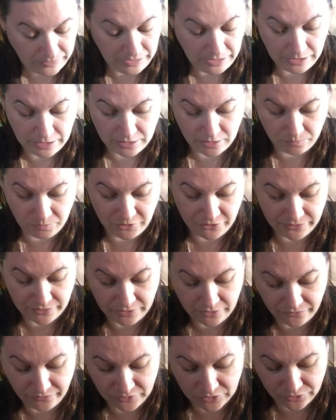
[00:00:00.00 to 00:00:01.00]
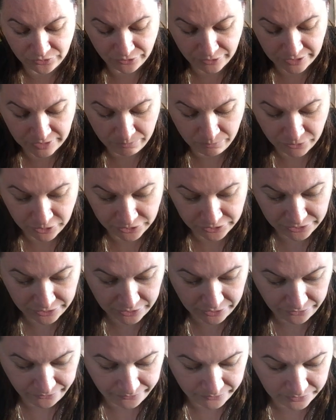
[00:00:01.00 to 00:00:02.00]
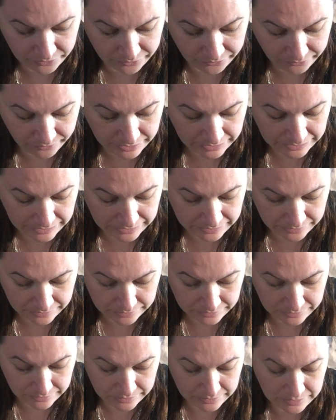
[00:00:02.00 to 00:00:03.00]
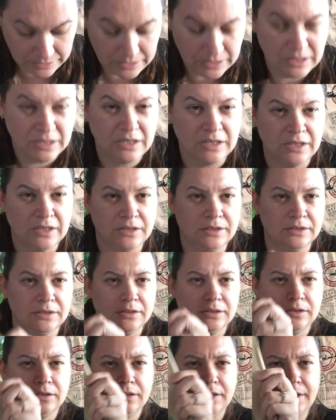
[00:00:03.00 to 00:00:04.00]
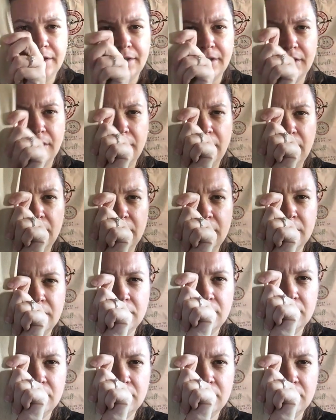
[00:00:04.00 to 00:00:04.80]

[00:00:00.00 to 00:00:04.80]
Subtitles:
and I'm using a Victoria motto for the green. That's it there.